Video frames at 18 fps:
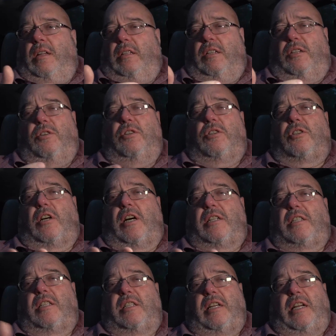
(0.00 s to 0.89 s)
The two
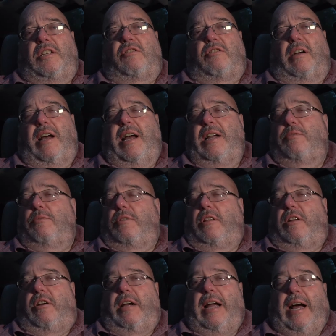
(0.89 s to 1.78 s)
sauces I tried were
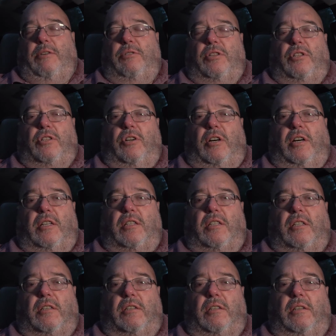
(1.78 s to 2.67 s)
their house
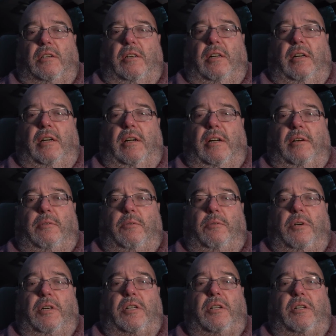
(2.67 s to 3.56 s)
sauce, uh,
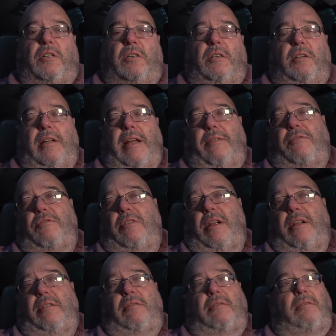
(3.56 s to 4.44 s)
which after
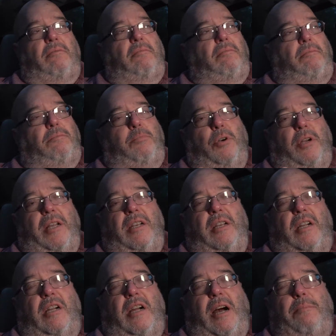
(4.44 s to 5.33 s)
I put it
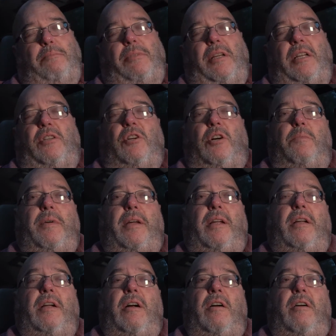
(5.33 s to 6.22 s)
in a cup, they told me